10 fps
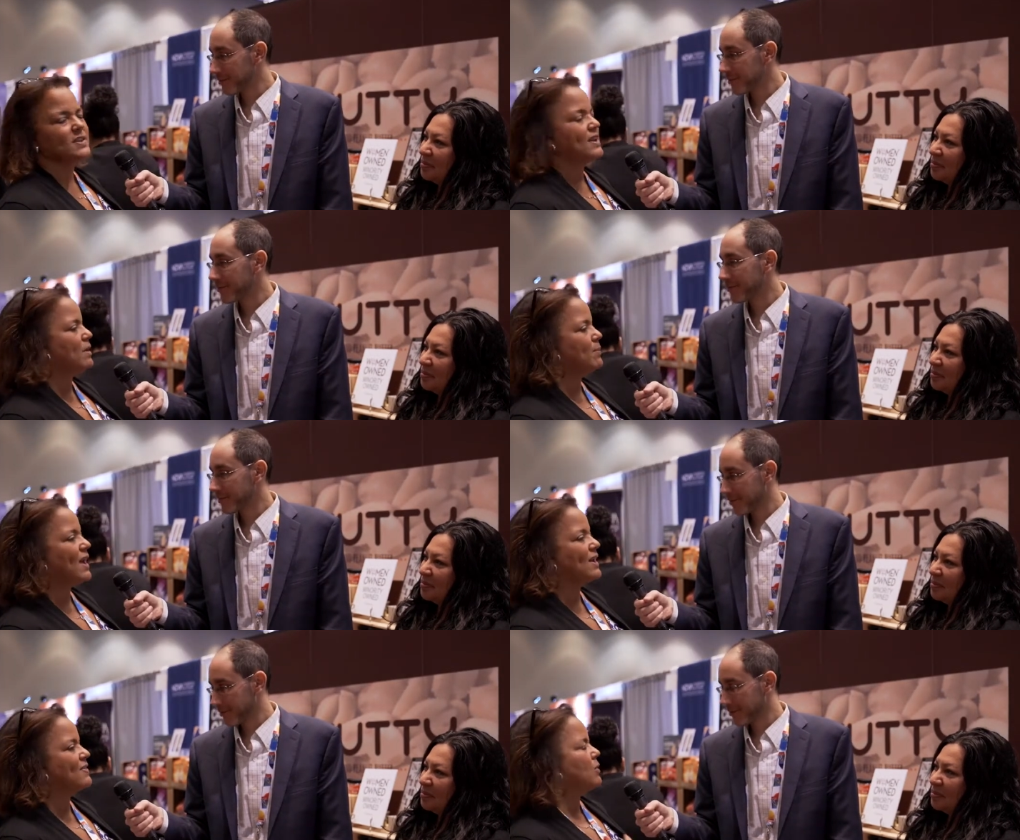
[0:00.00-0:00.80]
Speaker 1: And they come
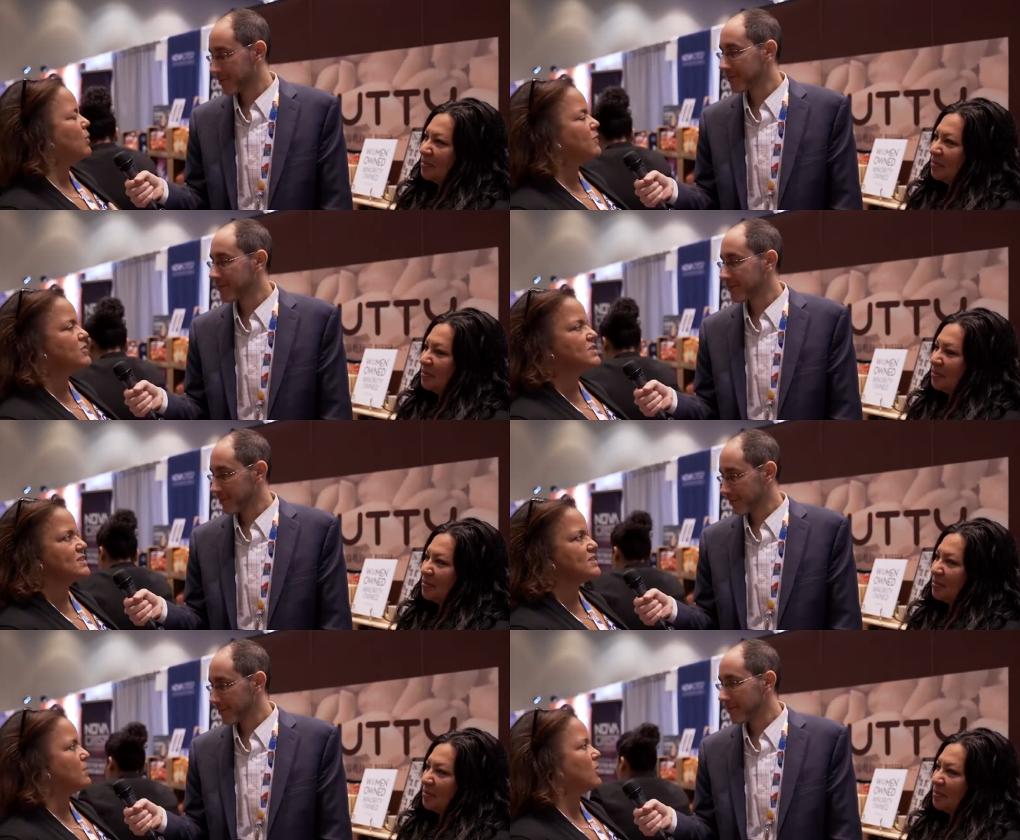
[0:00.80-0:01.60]
back and they work for us in
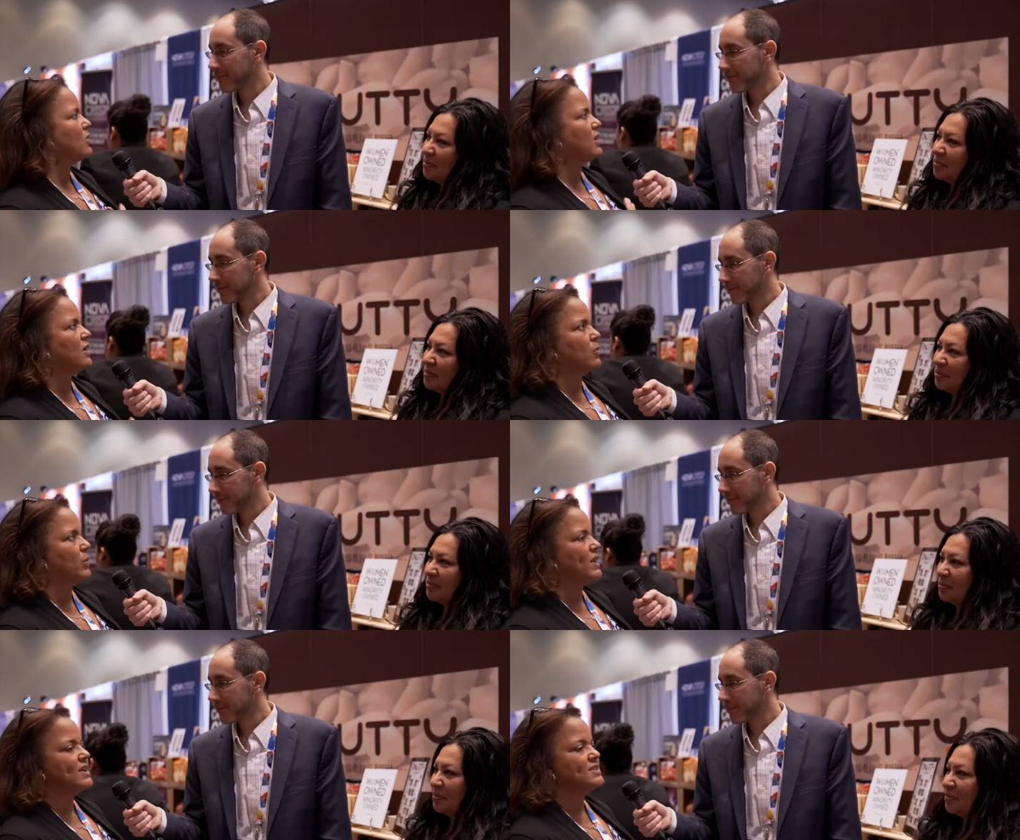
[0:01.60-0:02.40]
the summer and on the
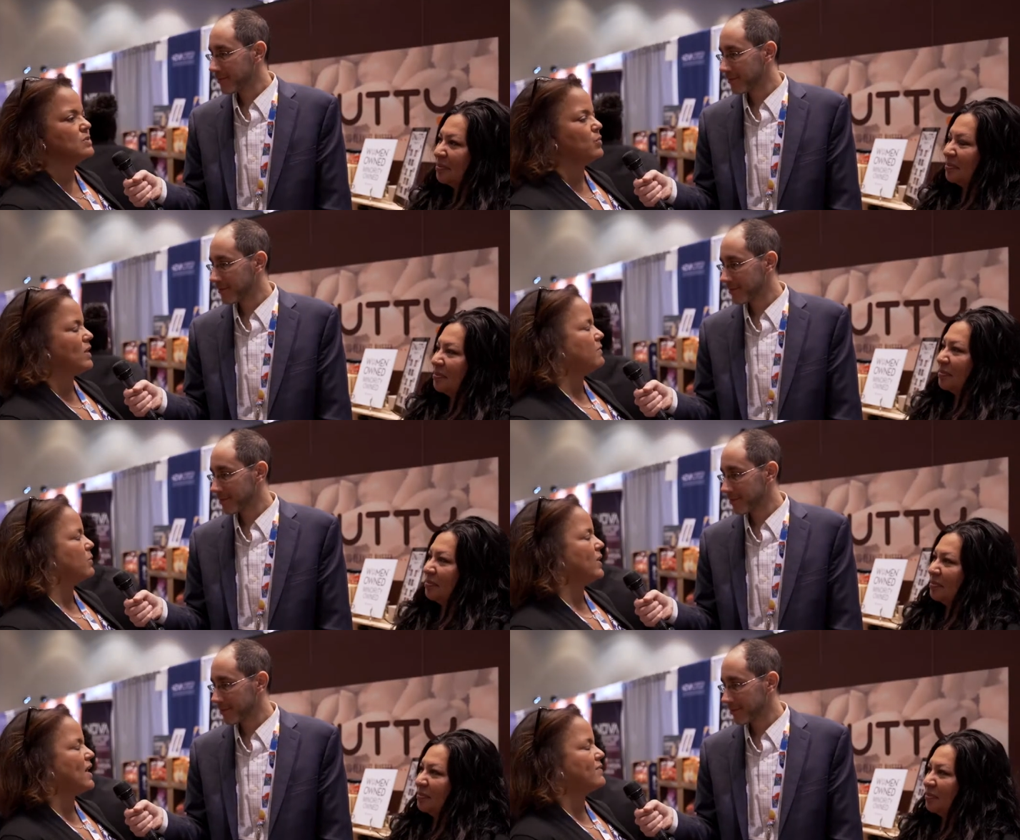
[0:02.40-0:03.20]
weekends and
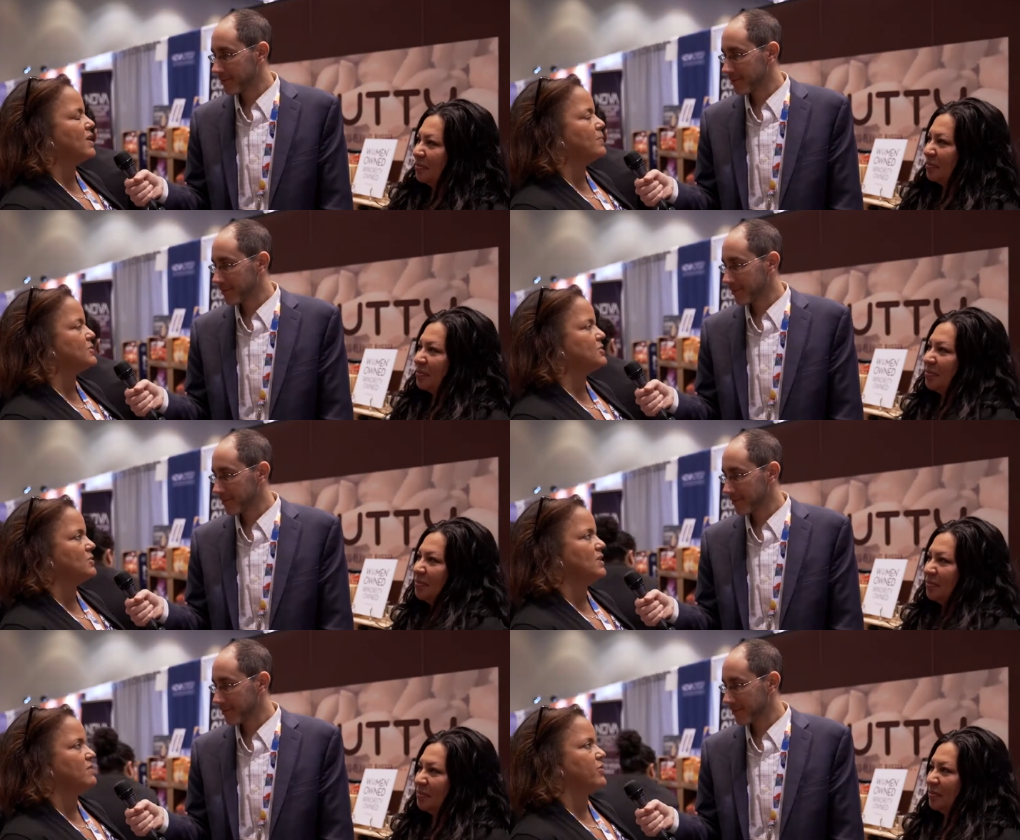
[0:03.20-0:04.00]
whenever we have an
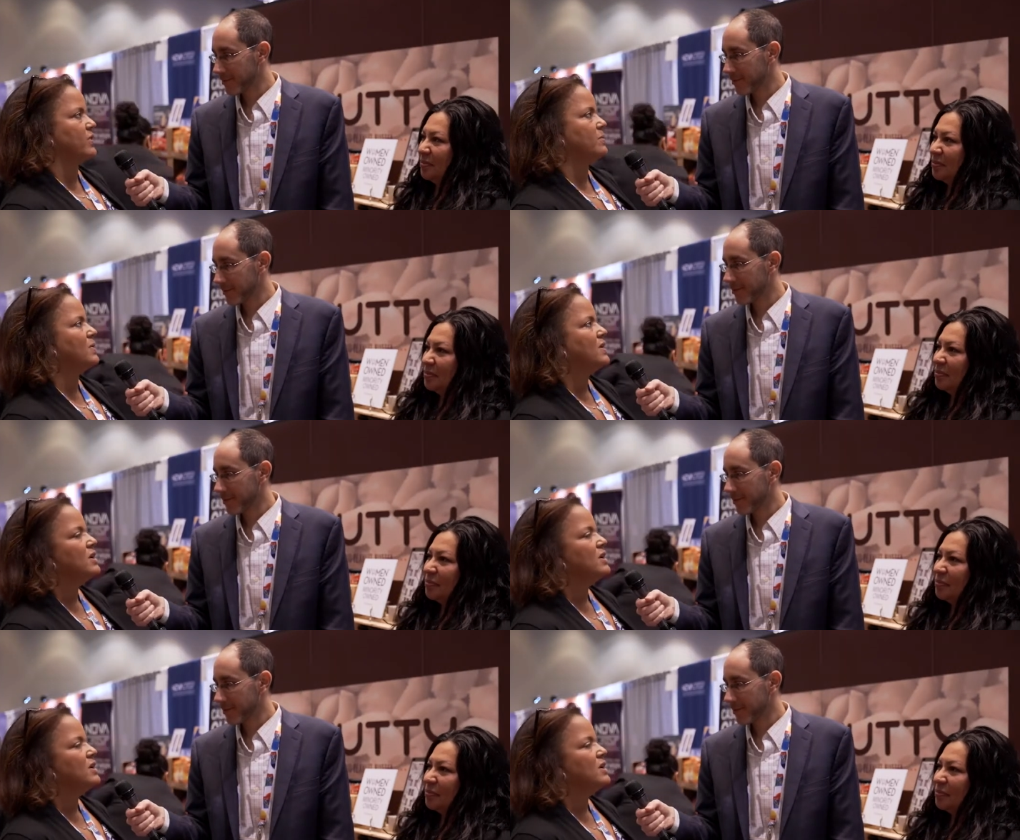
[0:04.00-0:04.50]
opportunity for them.